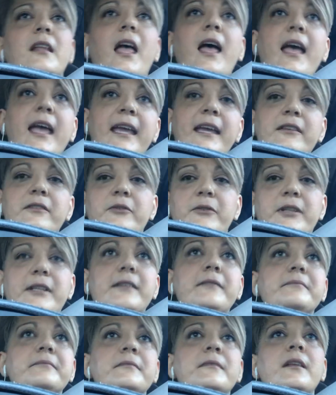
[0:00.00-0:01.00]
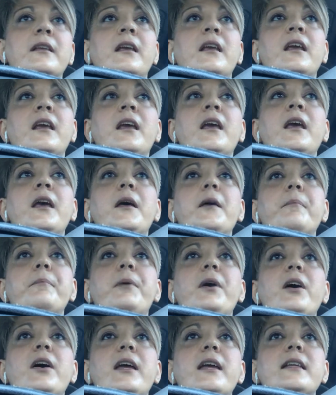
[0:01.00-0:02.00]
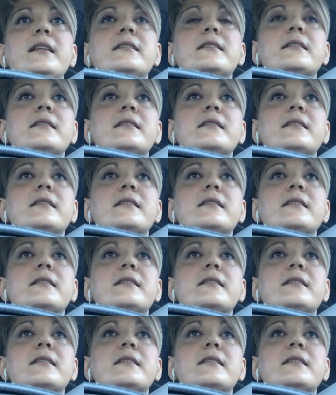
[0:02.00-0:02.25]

I handled it, but